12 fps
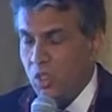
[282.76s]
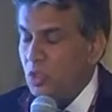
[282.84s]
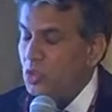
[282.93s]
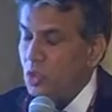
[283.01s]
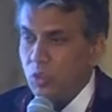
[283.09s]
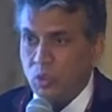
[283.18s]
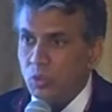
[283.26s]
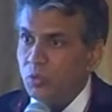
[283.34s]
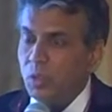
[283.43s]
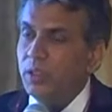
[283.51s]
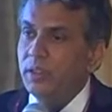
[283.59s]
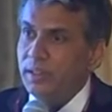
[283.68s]

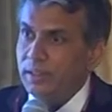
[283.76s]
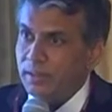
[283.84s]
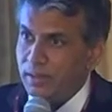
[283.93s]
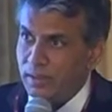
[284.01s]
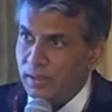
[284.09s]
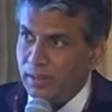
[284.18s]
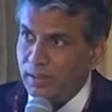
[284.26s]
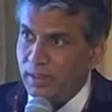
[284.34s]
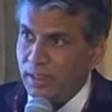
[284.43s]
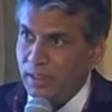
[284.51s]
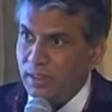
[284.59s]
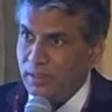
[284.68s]
So
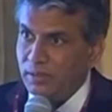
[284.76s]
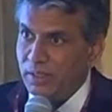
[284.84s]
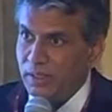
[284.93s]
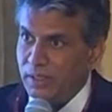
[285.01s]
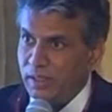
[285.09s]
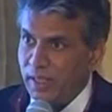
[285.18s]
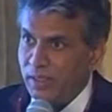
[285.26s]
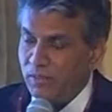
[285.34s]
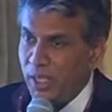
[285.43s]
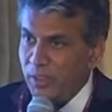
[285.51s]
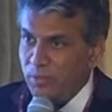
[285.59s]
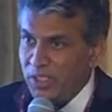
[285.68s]
the
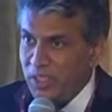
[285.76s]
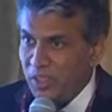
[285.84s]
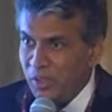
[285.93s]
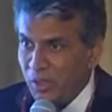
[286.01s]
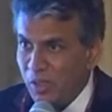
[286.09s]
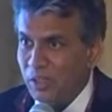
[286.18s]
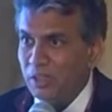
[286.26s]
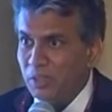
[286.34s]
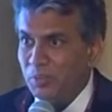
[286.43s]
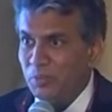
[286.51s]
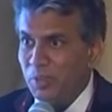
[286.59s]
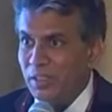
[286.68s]
environment
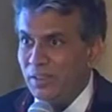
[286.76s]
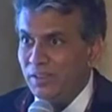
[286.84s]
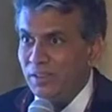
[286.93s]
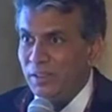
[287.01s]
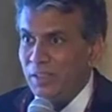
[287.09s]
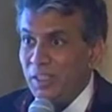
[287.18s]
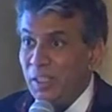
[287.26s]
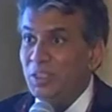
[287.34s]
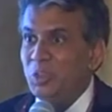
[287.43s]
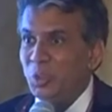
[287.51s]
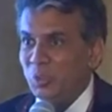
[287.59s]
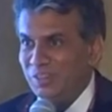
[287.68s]
cannot be
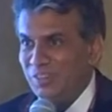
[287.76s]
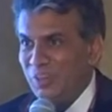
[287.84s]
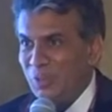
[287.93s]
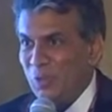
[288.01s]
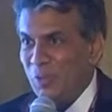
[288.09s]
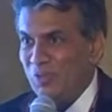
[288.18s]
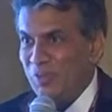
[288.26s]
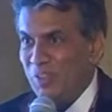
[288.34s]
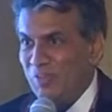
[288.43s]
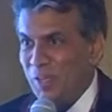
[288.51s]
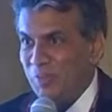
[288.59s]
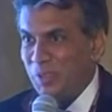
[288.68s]
ignored, the role of
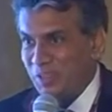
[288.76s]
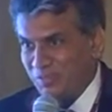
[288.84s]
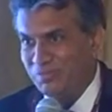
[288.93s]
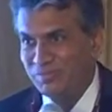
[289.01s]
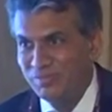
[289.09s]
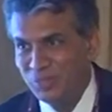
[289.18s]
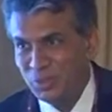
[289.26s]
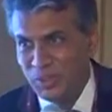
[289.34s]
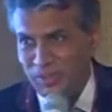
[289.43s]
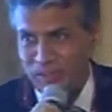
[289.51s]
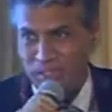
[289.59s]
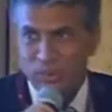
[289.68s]
environment. Okay,
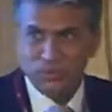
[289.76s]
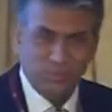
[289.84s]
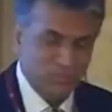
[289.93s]
thank you.